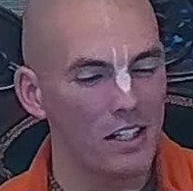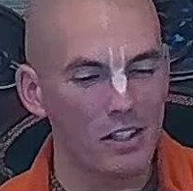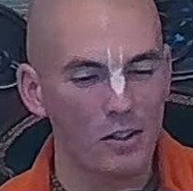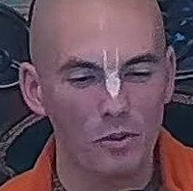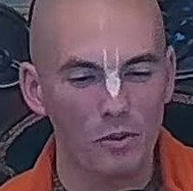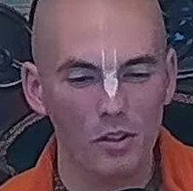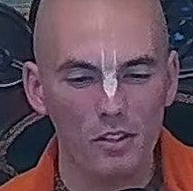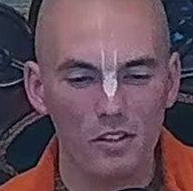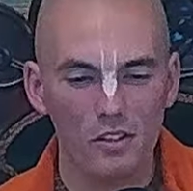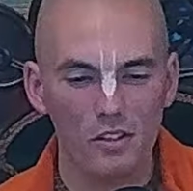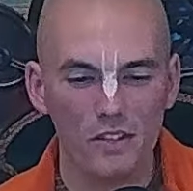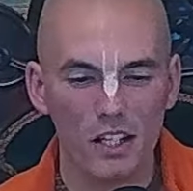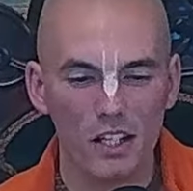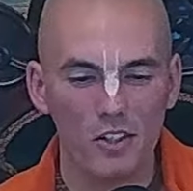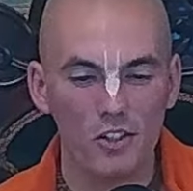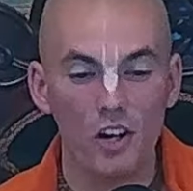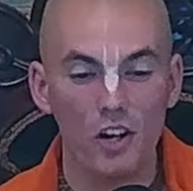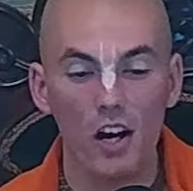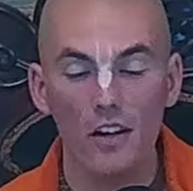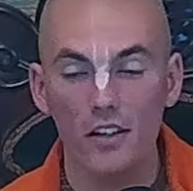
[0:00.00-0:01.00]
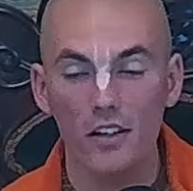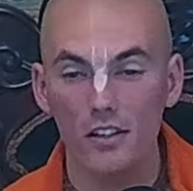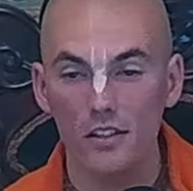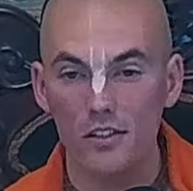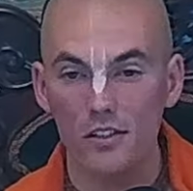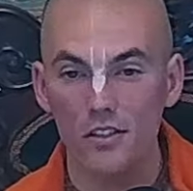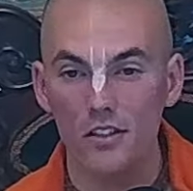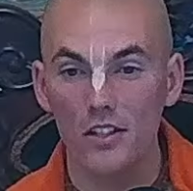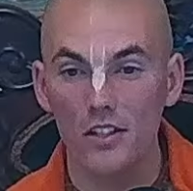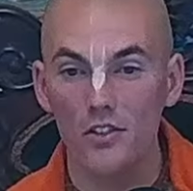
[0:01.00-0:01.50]
They're the words of the
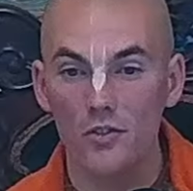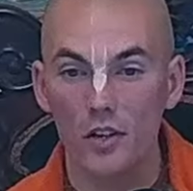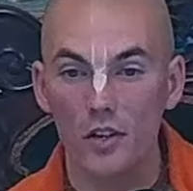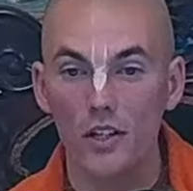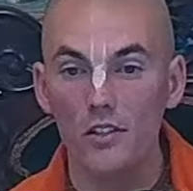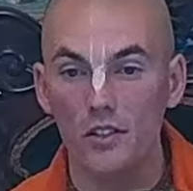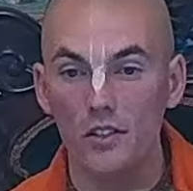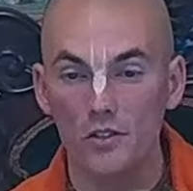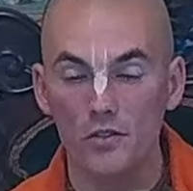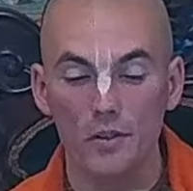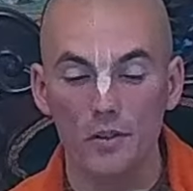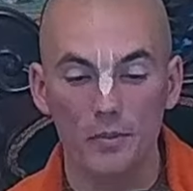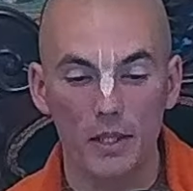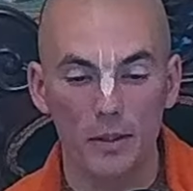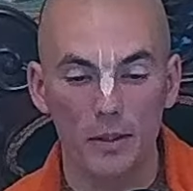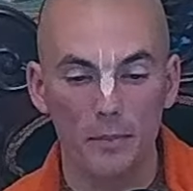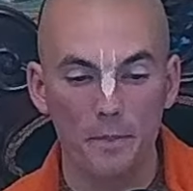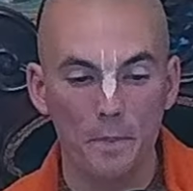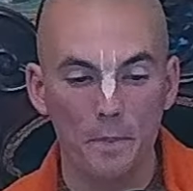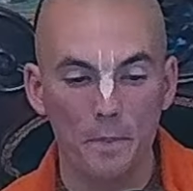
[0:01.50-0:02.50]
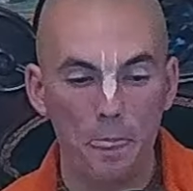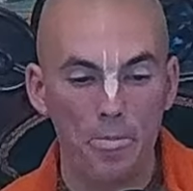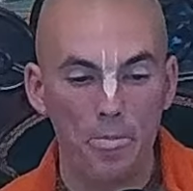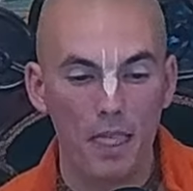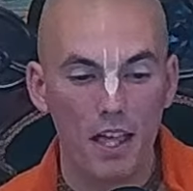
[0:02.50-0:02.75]
acharyas, the instructions from them.